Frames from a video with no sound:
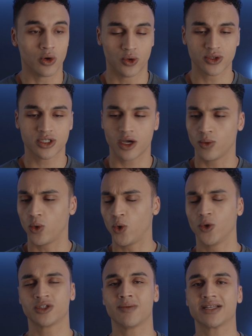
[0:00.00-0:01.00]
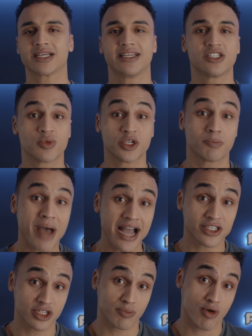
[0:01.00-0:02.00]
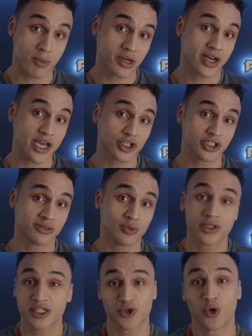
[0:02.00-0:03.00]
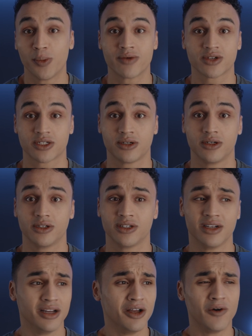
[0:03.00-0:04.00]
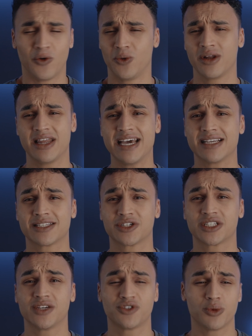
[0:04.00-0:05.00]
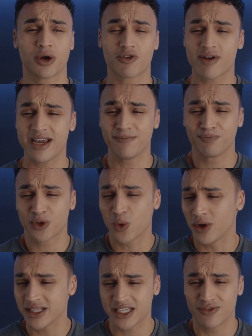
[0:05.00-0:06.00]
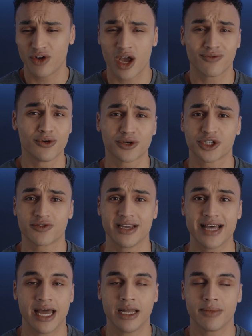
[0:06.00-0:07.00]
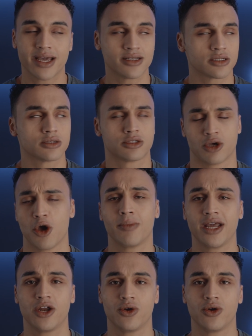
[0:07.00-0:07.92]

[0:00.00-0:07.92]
will also automatically switch back to the primary connection once it's all been restored. All of this just gives you a great quality of life luxury that eliminates so many